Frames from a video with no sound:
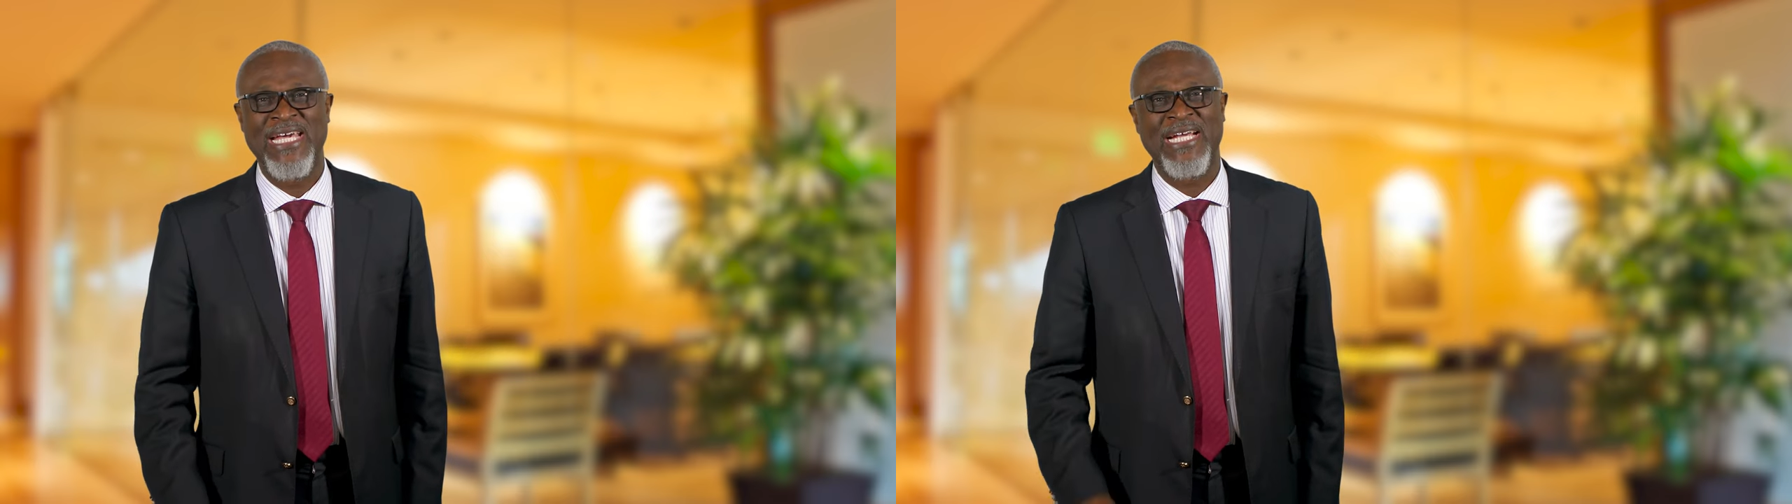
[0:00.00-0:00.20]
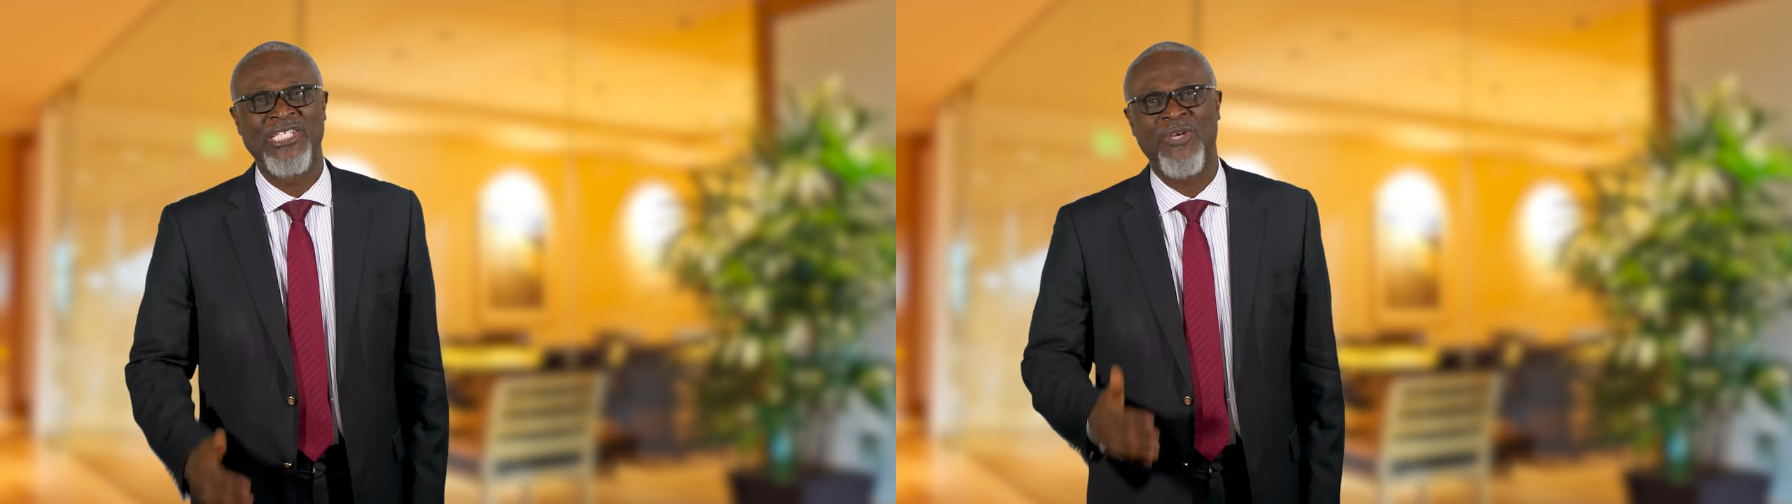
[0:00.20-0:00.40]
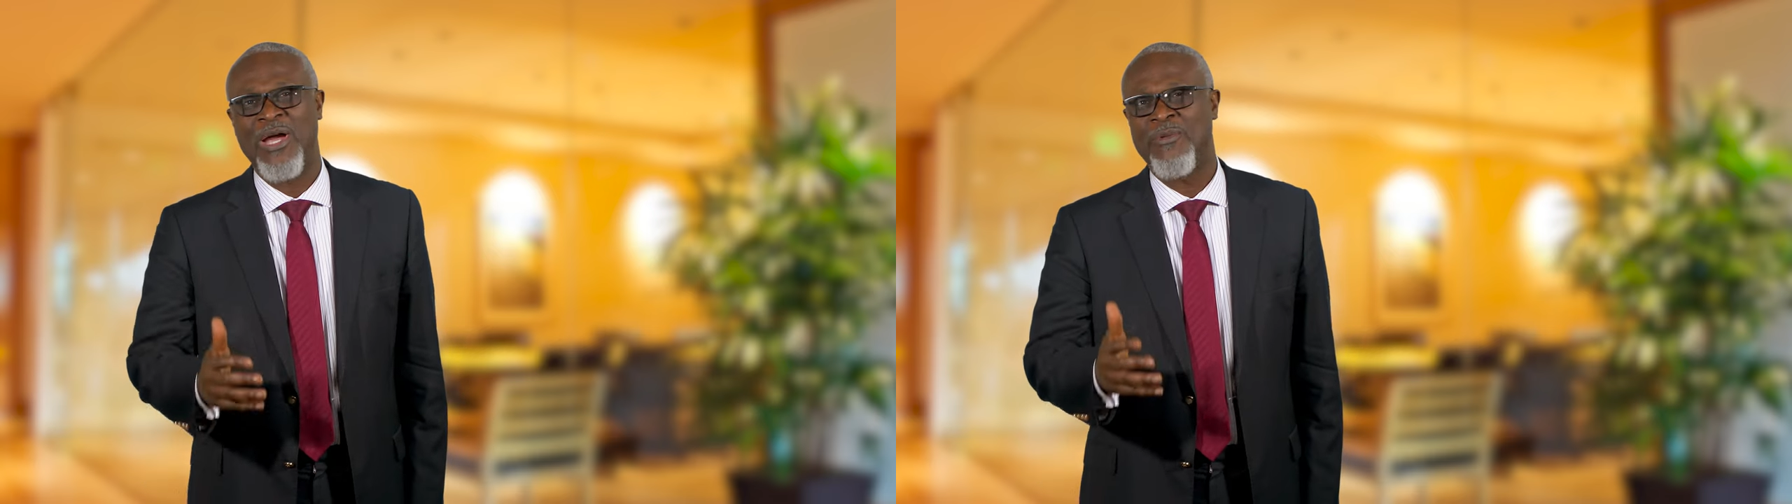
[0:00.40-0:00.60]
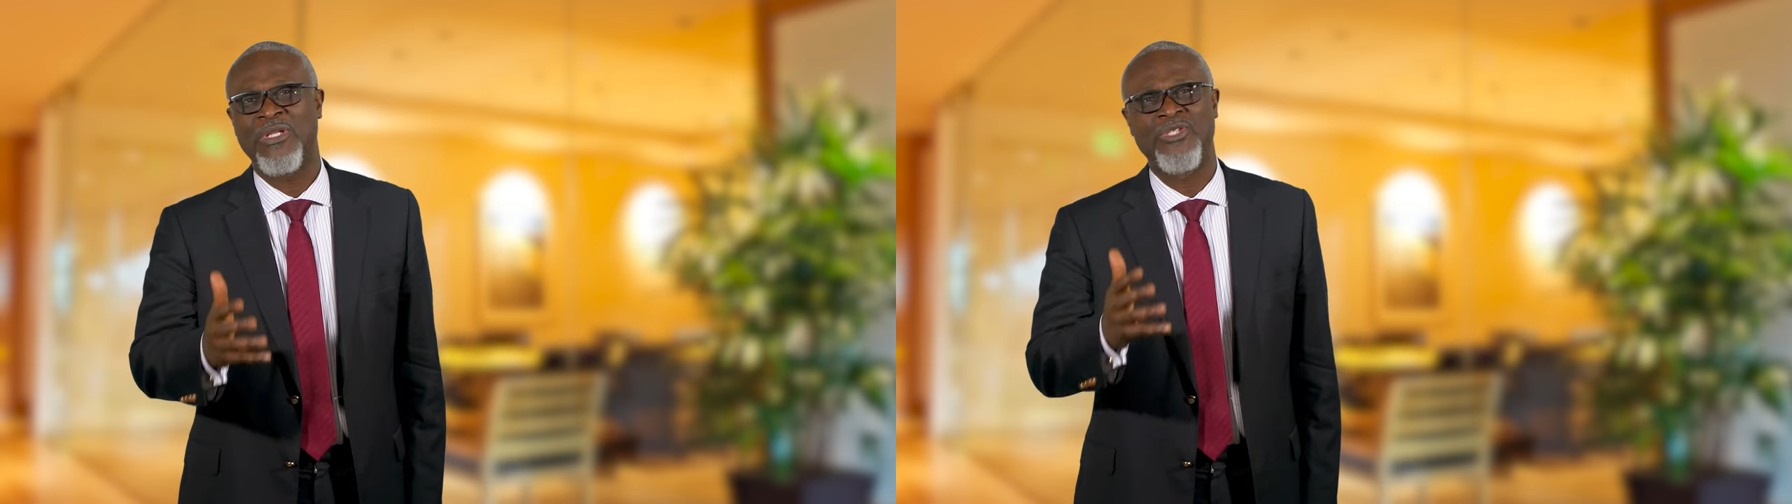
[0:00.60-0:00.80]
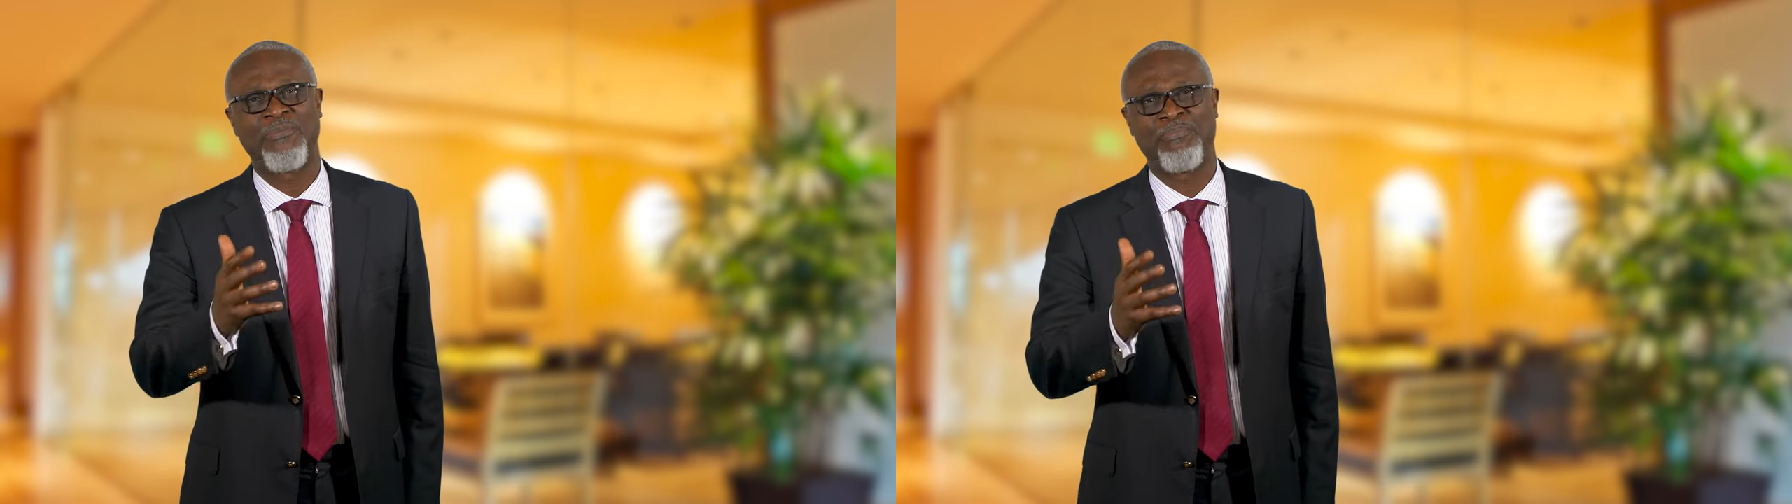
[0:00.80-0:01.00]
And so I
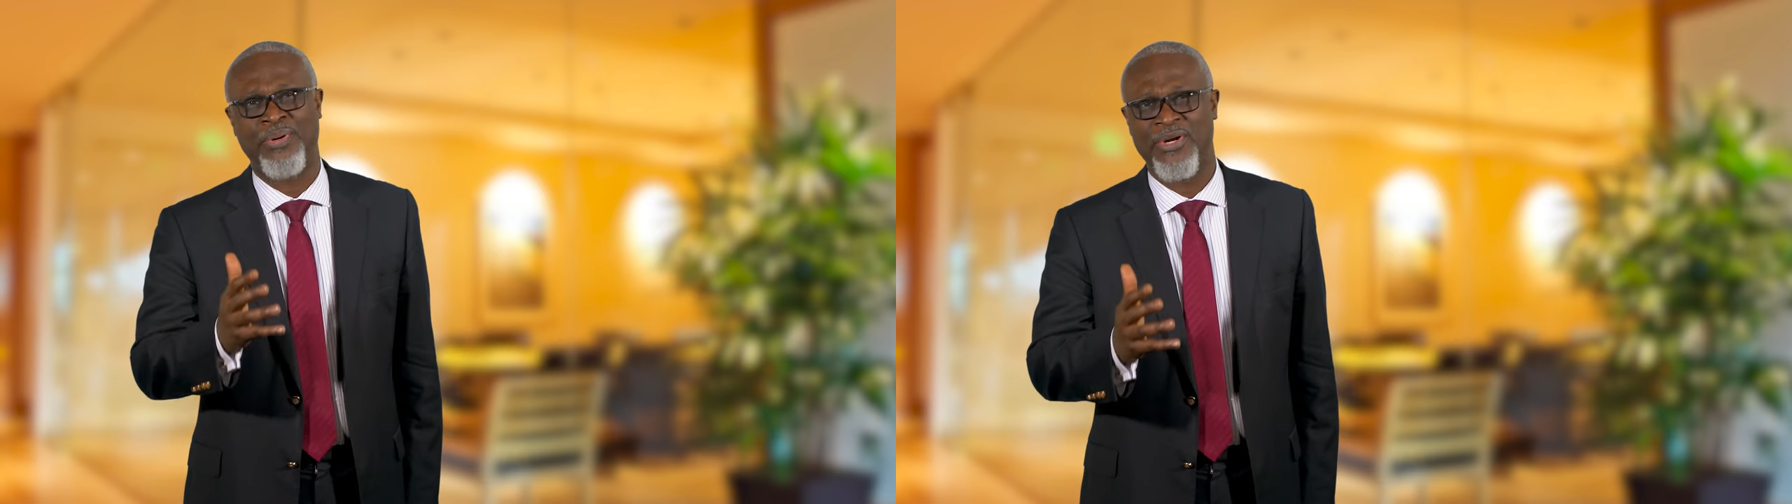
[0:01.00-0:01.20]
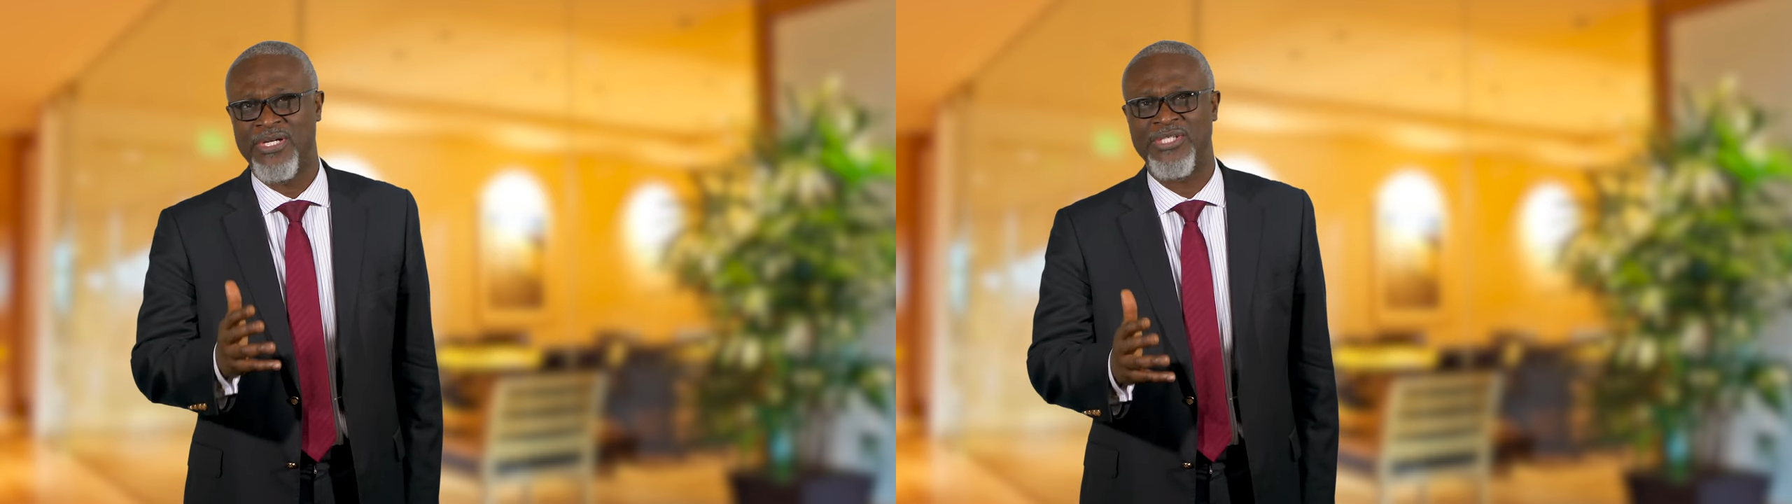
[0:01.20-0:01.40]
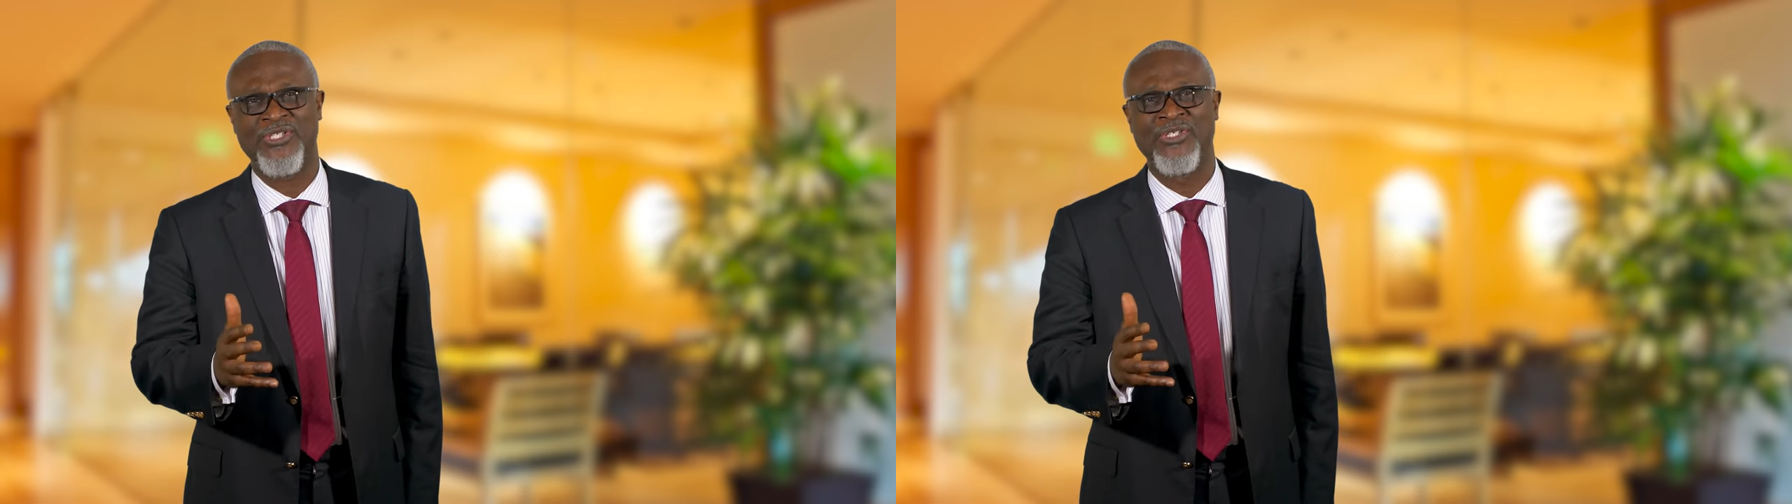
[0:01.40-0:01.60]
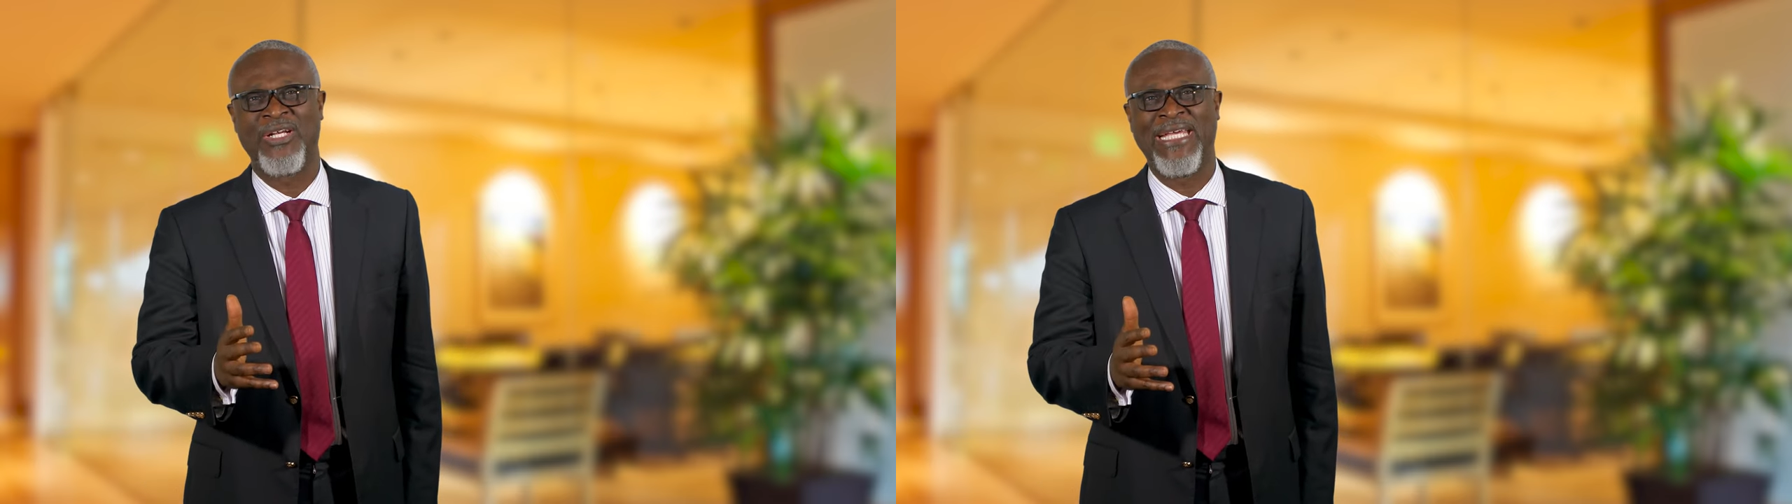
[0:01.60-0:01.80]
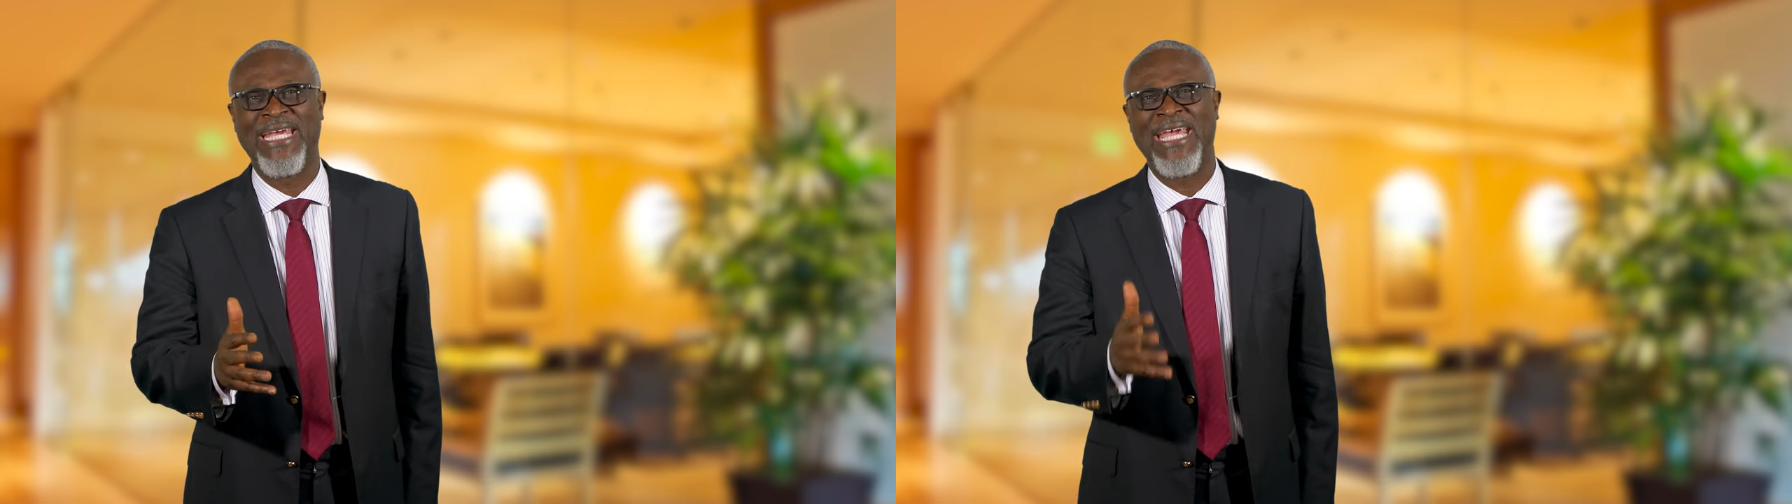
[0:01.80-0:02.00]
want to personally